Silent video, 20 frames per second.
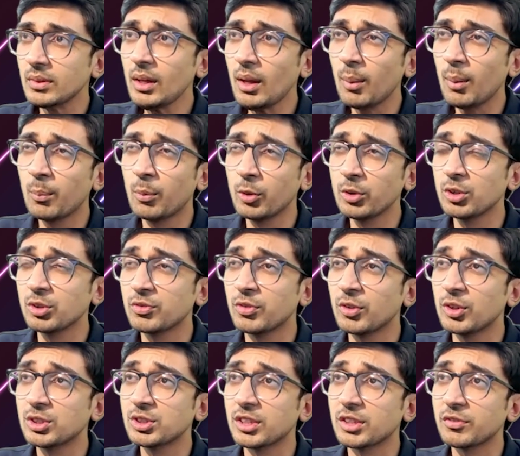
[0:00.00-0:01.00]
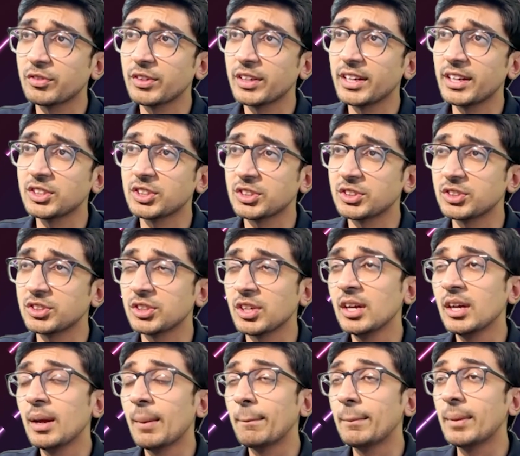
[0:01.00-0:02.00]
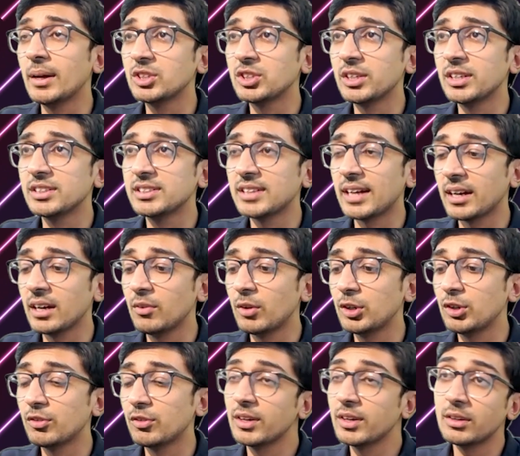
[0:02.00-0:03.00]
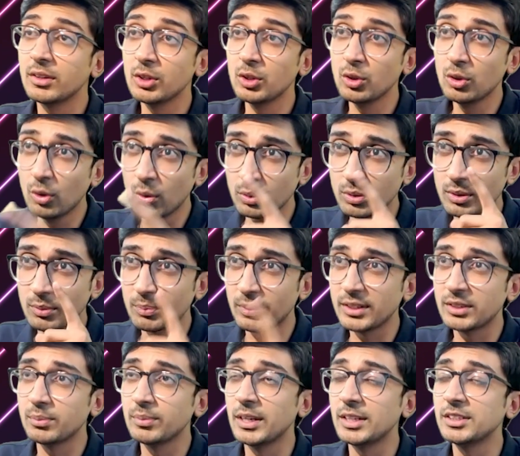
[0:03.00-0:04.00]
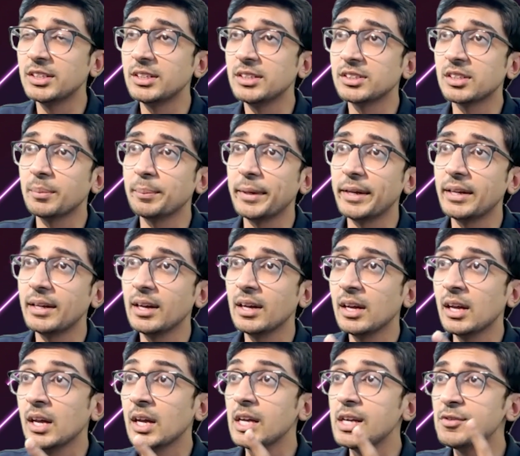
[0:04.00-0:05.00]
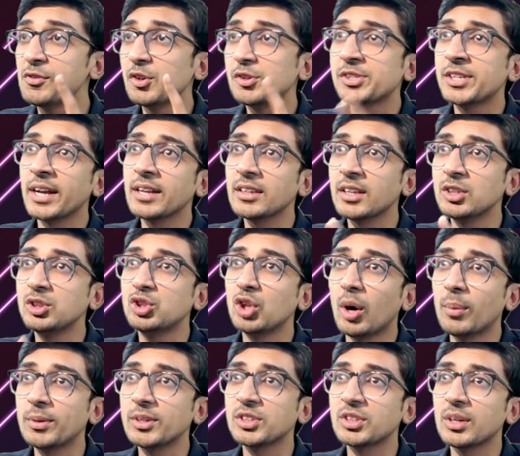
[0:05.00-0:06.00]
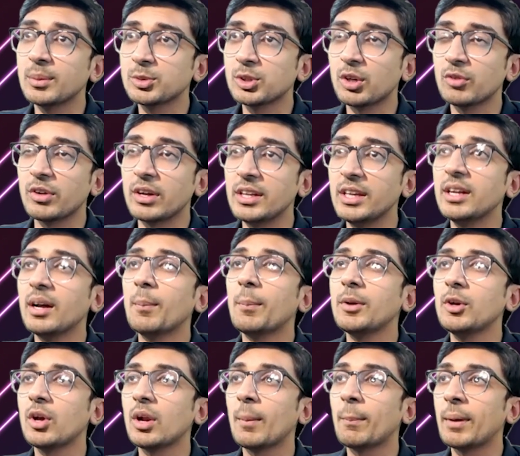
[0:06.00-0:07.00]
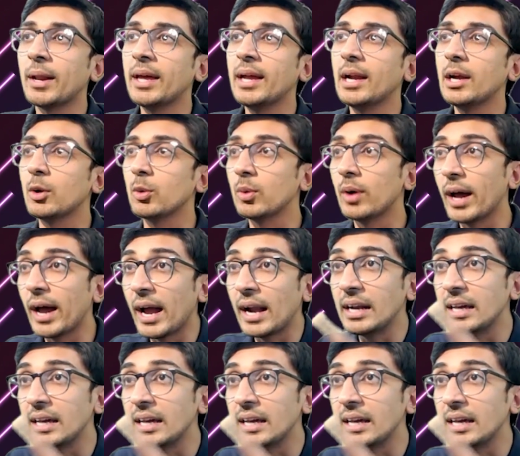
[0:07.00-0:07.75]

Put those 4 certifications, mention exactly what you've done. The major reason being, if you check the job description of any company you're applying to, and